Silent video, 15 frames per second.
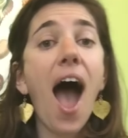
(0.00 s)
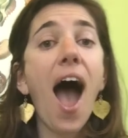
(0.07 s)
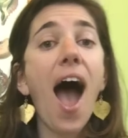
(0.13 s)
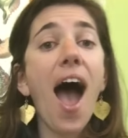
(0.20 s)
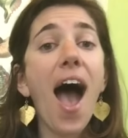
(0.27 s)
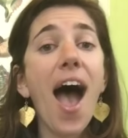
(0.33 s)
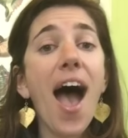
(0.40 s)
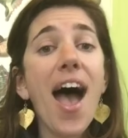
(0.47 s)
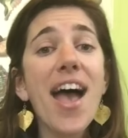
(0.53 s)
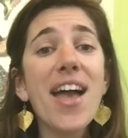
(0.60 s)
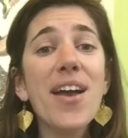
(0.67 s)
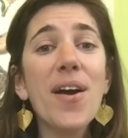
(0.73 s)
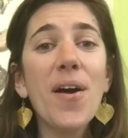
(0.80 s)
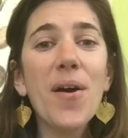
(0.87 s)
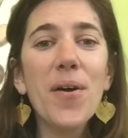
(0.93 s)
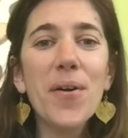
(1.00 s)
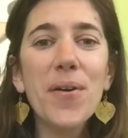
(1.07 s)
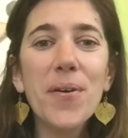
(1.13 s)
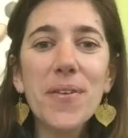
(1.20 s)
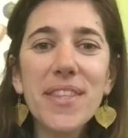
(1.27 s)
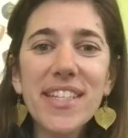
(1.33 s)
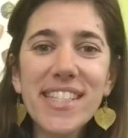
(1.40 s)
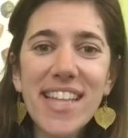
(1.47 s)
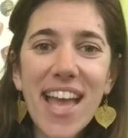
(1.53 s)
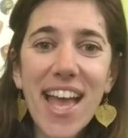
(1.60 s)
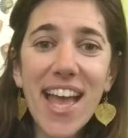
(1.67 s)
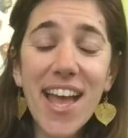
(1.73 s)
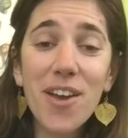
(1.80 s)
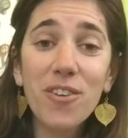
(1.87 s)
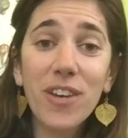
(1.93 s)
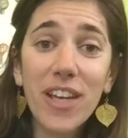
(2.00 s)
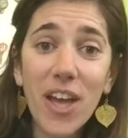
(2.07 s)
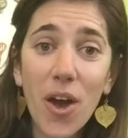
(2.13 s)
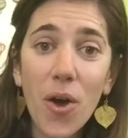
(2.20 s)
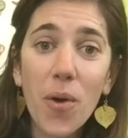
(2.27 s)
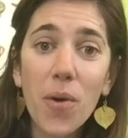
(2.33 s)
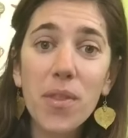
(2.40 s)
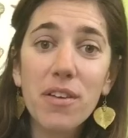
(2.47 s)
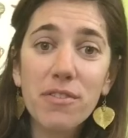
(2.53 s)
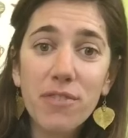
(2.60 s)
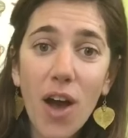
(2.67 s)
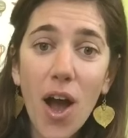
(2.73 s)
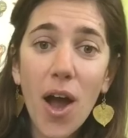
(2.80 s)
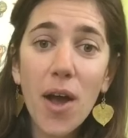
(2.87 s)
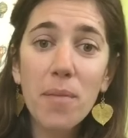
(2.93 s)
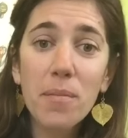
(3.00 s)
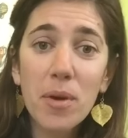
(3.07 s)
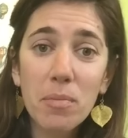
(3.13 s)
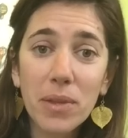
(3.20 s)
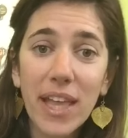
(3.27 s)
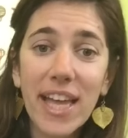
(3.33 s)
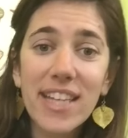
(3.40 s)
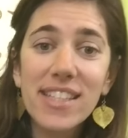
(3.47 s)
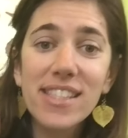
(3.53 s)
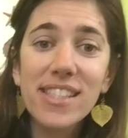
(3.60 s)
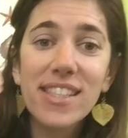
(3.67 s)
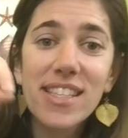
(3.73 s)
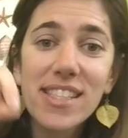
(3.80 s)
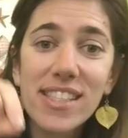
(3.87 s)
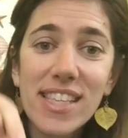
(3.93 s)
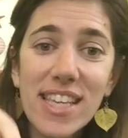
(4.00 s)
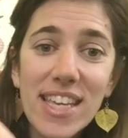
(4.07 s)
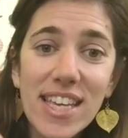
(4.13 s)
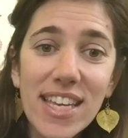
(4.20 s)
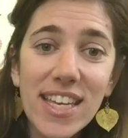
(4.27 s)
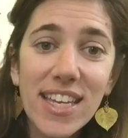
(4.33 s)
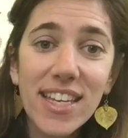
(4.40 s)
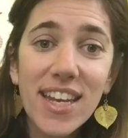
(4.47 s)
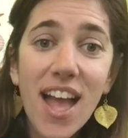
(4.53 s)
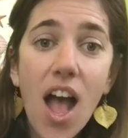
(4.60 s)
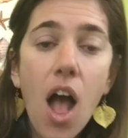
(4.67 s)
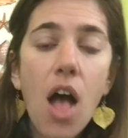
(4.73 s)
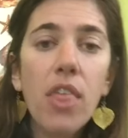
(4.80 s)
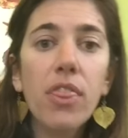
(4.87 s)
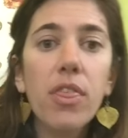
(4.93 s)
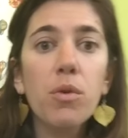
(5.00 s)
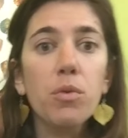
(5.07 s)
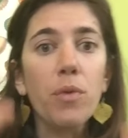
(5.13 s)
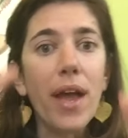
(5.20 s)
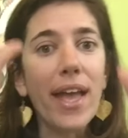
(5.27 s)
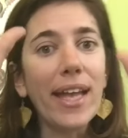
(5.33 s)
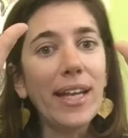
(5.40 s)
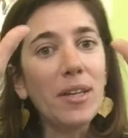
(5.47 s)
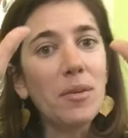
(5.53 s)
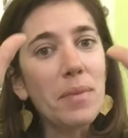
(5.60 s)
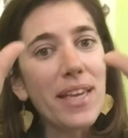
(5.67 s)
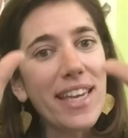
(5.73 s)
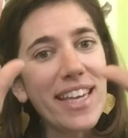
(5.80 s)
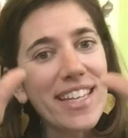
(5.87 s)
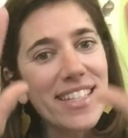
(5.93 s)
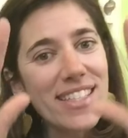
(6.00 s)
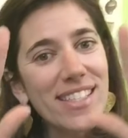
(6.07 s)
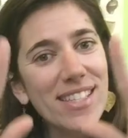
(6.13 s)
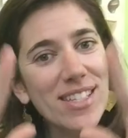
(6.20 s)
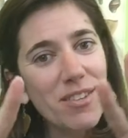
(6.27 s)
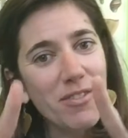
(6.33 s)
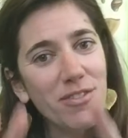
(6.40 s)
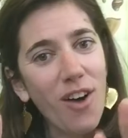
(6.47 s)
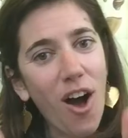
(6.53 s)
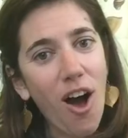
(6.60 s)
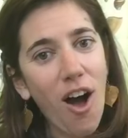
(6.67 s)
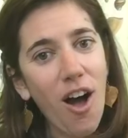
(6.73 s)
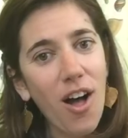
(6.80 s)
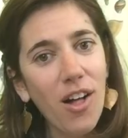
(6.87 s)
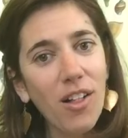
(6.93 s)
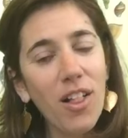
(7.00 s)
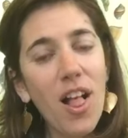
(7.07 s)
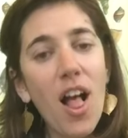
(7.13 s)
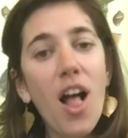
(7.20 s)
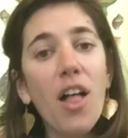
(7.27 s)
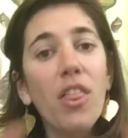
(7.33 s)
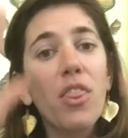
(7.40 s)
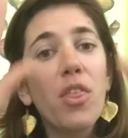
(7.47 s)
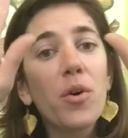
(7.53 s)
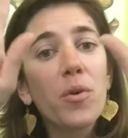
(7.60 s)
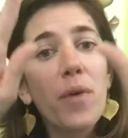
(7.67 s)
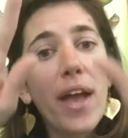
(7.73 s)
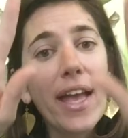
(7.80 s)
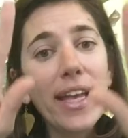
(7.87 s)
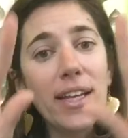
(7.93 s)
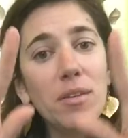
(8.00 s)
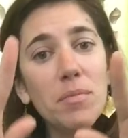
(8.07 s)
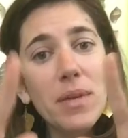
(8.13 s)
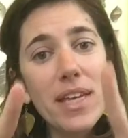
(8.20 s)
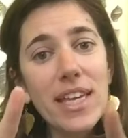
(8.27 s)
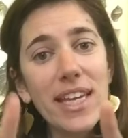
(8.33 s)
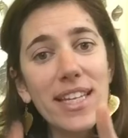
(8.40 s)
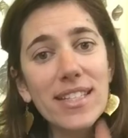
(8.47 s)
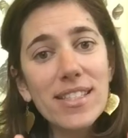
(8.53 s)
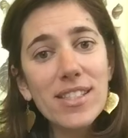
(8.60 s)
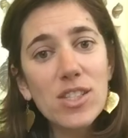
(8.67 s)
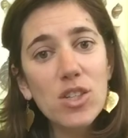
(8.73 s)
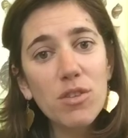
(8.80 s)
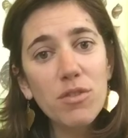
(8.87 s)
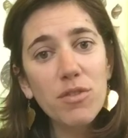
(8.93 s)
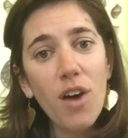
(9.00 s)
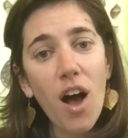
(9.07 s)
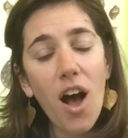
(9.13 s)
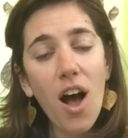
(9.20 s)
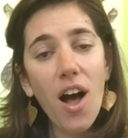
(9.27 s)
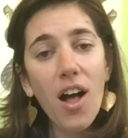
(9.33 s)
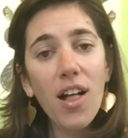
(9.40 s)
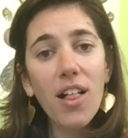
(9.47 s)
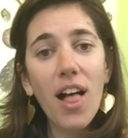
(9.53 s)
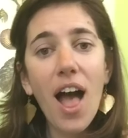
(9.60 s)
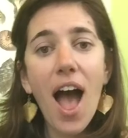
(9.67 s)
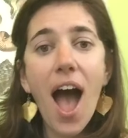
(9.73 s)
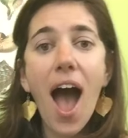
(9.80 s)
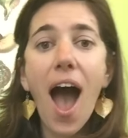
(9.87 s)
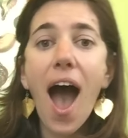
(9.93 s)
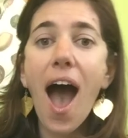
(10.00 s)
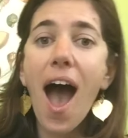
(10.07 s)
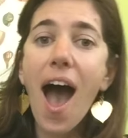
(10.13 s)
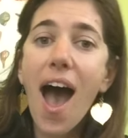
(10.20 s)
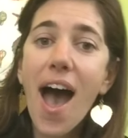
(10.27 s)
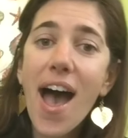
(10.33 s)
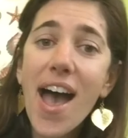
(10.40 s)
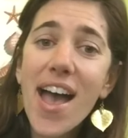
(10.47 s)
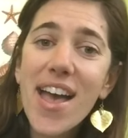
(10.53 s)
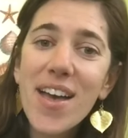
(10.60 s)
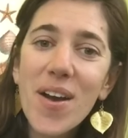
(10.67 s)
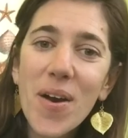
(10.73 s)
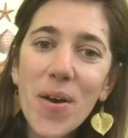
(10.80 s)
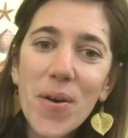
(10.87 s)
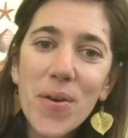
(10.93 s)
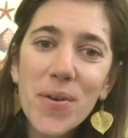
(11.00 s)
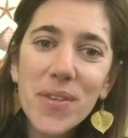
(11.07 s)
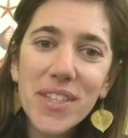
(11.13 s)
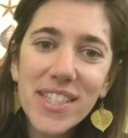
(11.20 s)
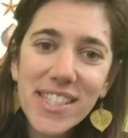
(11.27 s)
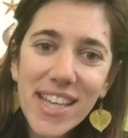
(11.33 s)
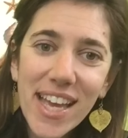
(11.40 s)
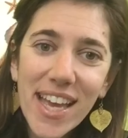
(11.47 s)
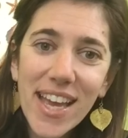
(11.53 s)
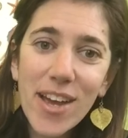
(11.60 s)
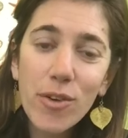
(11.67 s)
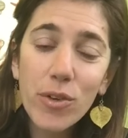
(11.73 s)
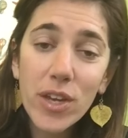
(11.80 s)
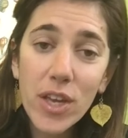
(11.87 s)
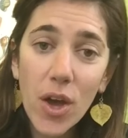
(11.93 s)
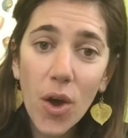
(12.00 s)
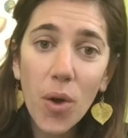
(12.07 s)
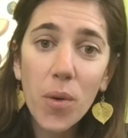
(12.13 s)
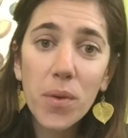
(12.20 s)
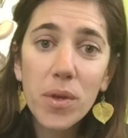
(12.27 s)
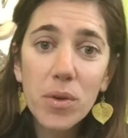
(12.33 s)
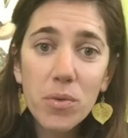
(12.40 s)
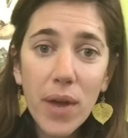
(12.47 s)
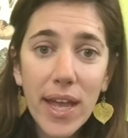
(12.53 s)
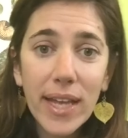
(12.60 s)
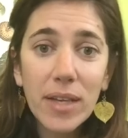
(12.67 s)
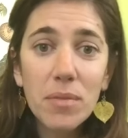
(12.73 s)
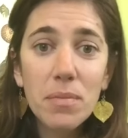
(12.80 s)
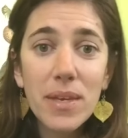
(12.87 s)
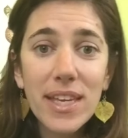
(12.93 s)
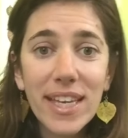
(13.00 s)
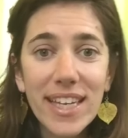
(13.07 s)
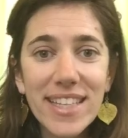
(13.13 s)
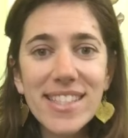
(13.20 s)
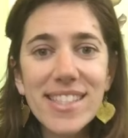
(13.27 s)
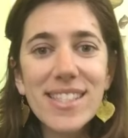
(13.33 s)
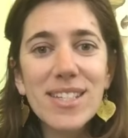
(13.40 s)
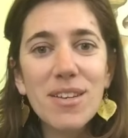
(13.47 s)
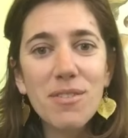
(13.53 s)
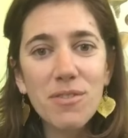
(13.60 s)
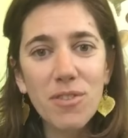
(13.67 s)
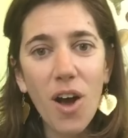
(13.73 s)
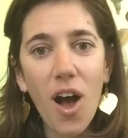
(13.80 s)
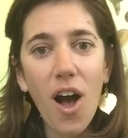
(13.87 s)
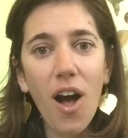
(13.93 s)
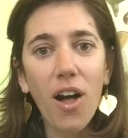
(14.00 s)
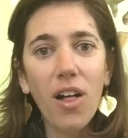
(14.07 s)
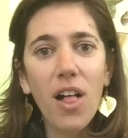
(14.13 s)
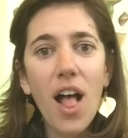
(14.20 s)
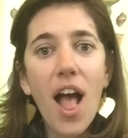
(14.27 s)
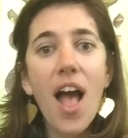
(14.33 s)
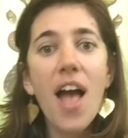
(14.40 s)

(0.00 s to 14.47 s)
Hi-ho the dairy-o, the farmer plants the seed. The rain begins to fall, the rain begins to fall. Hi-ho the dairy-o, the rain begins to fall.